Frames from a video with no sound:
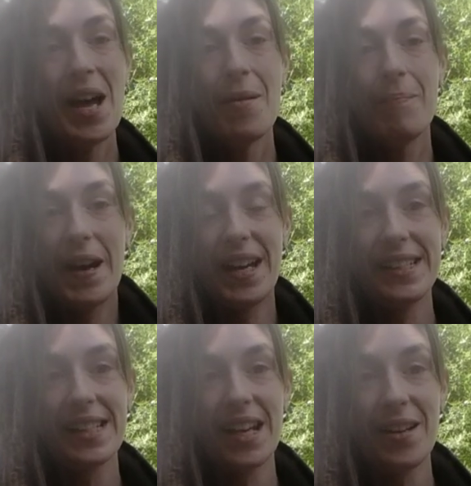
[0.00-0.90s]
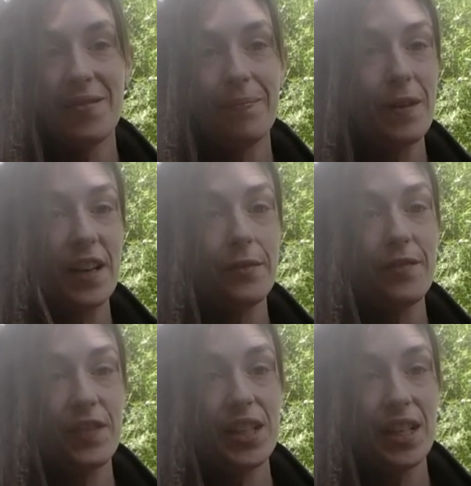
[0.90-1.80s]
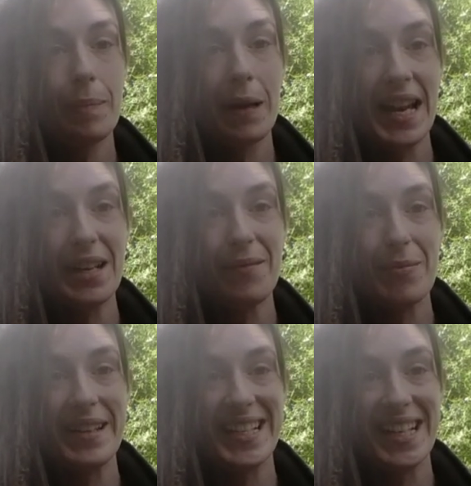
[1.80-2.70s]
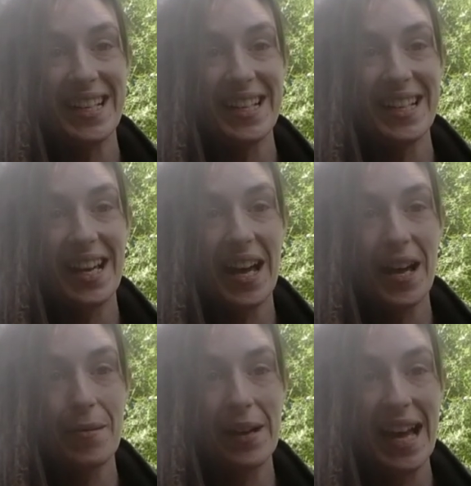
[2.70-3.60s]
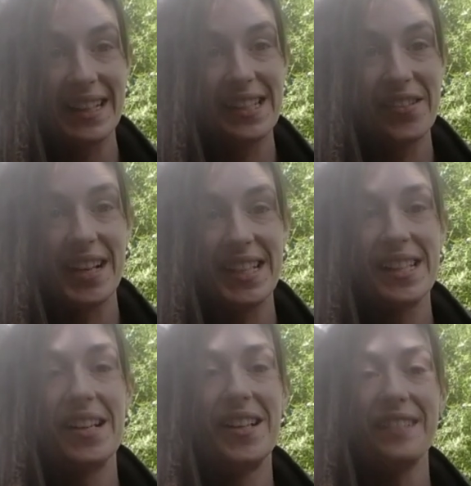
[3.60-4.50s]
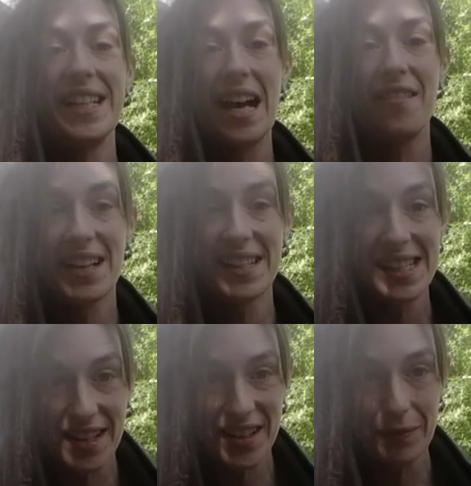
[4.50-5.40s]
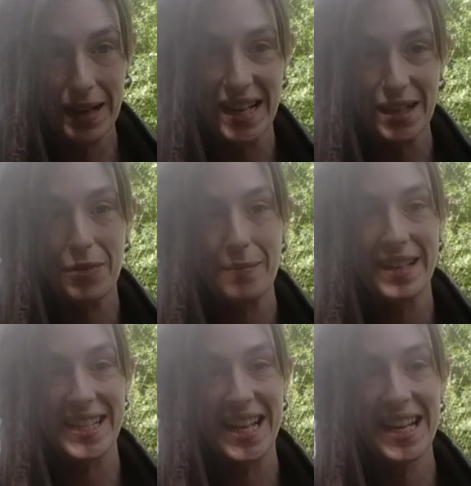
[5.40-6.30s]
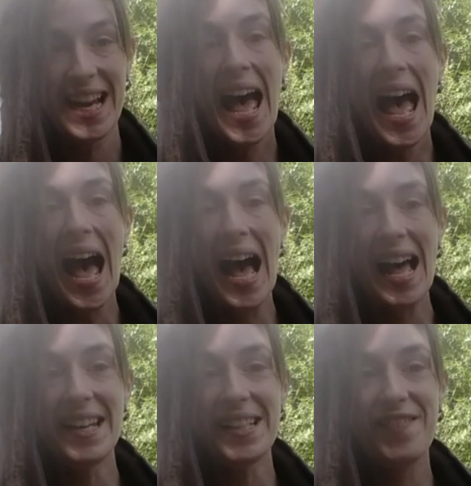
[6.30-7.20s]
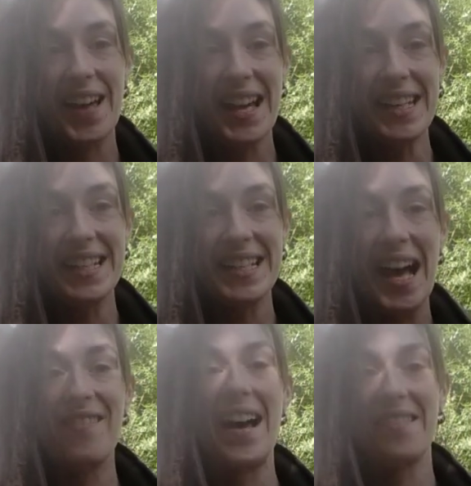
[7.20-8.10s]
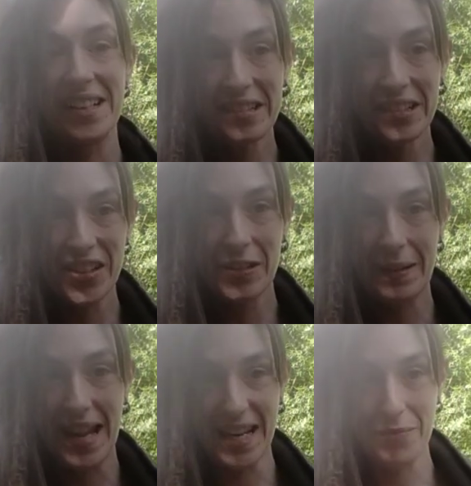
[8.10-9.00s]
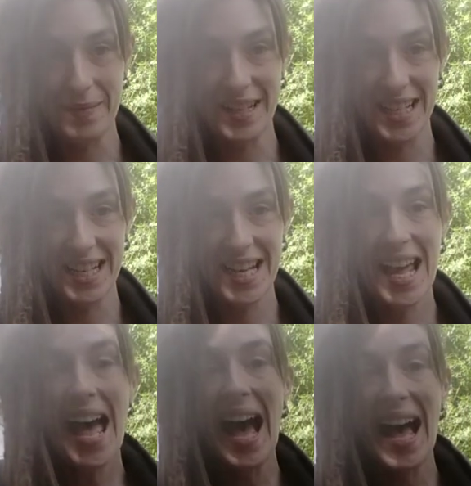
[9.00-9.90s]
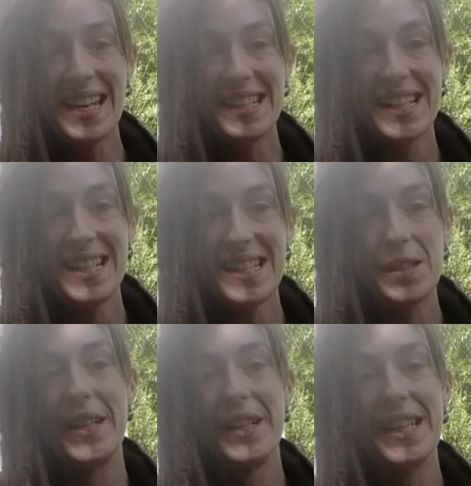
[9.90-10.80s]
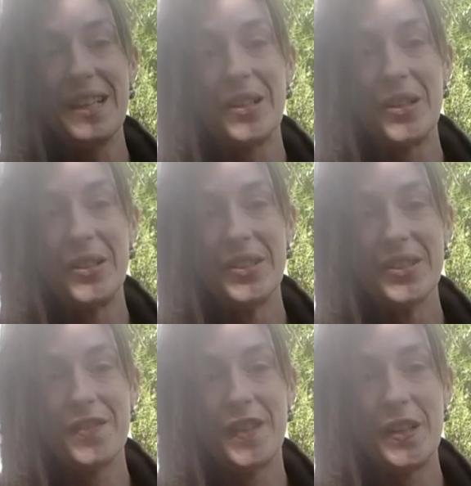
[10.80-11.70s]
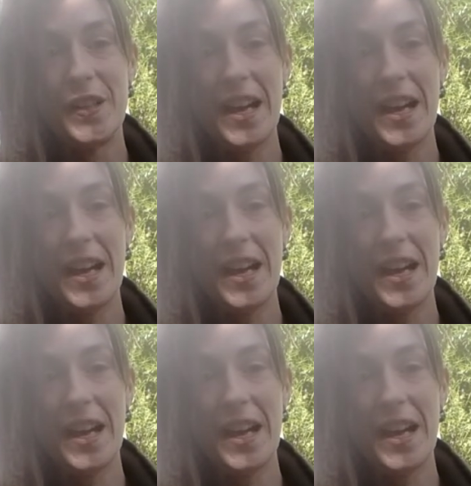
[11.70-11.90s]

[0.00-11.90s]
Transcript: But there were two planning permission categories of you'd have residential planning permission and then you'd have agricultural planning permission. And in his book, he called for a